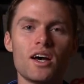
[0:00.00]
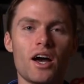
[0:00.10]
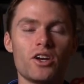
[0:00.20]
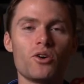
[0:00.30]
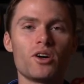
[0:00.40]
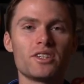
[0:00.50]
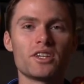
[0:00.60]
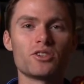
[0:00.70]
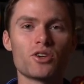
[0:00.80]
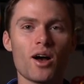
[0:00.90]
I know I'll need
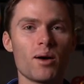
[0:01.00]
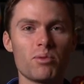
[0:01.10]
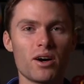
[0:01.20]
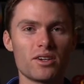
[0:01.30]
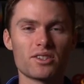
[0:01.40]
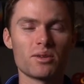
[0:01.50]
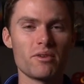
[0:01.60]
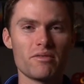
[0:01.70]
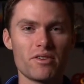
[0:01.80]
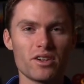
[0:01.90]
a tripod. It's going to
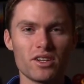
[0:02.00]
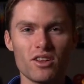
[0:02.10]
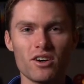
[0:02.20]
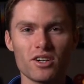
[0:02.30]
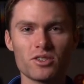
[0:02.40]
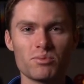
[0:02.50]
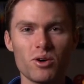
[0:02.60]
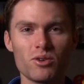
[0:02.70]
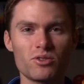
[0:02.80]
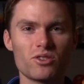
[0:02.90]
be a fairly long
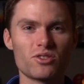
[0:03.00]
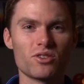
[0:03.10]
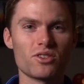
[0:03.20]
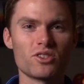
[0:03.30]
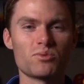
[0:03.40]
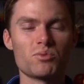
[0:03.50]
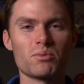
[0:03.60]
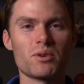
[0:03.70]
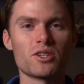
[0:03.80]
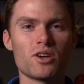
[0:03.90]
exposure, so I'll just
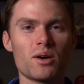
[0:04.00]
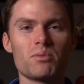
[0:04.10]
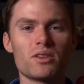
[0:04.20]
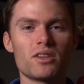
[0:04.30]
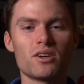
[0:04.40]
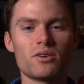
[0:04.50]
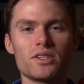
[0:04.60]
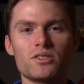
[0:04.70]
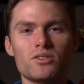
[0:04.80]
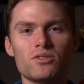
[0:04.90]
bring my tripod that I
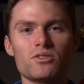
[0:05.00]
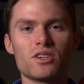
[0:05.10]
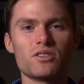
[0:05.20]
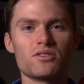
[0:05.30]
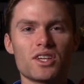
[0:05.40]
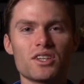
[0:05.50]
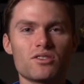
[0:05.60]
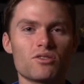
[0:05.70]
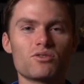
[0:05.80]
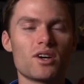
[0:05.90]
always use. I use a
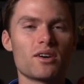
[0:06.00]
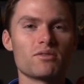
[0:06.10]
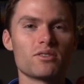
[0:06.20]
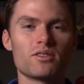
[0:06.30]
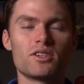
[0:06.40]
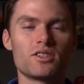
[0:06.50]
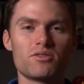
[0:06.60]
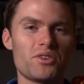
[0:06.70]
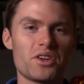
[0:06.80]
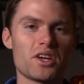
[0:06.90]
Gitzo Traveler. It's
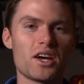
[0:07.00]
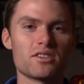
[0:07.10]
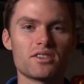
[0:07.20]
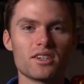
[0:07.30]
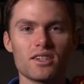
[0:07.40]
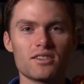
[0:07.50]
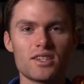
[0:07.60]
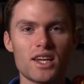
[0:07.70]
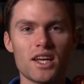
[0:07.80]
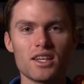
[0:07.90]
fantastic. It's
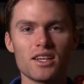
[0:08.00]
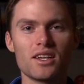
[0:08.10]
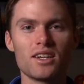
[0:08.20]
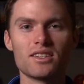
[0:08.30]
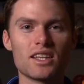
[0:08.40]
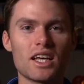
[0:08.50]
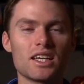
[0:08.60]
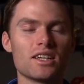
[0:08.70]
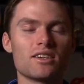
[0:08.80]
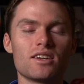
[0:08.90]
steady. It's
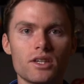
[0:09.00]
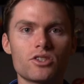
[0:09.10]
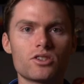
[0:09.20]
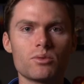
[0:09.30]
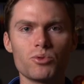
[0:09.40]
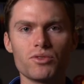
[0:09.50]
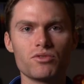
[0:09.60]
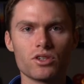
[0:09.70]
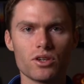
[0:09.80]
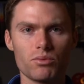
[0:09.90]
light. So that's just a brief
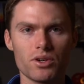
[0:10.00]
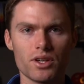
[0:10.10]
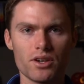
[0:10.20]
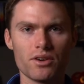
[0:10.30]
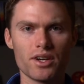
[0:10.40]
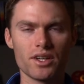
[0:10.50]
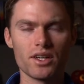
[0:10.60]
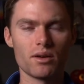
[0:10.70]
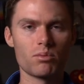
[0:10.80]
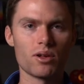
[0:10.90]
look at what gear I
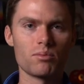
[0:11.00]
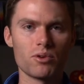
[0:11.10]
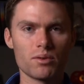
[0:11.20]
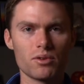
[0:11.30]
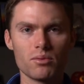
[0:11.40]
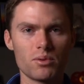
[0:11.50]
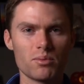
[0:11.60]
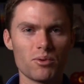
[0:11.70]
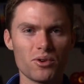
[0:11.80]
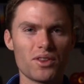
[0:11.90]
need. I'll probably bring a little
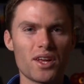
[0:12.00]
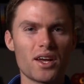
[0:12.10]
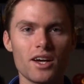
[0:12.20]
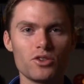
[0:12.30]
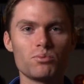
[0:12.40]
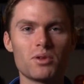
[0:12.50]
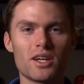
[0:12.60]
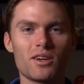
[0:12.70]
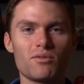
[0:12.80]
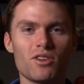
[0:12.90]
bit more than that. I do
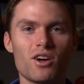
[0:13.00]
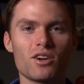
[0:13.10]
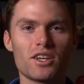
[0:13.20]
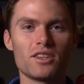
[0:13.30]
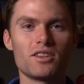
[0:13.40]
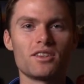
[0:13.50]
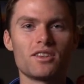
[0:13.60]
plan on vlogging,